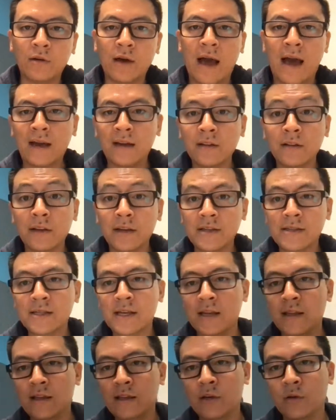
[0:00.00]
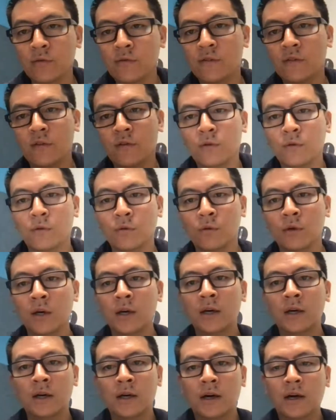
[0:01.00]
accolades kind of go to
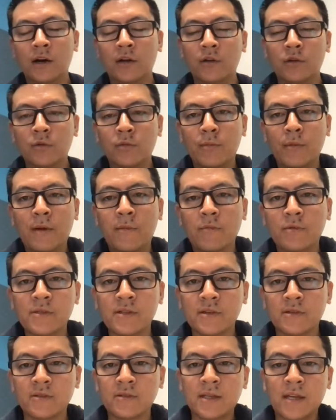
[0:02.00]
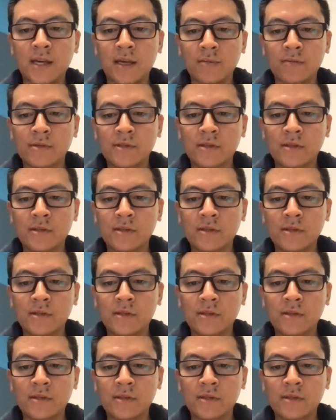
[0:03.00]
other members of the team.